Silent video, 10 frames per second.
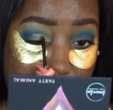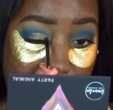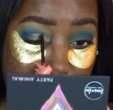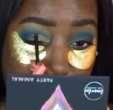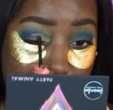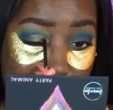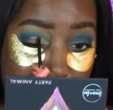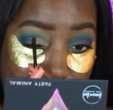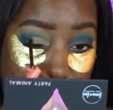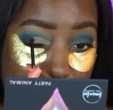
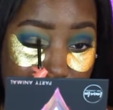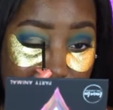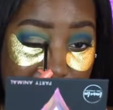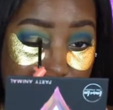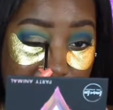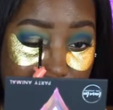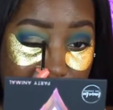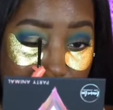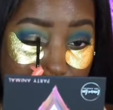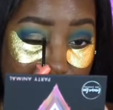And yeah,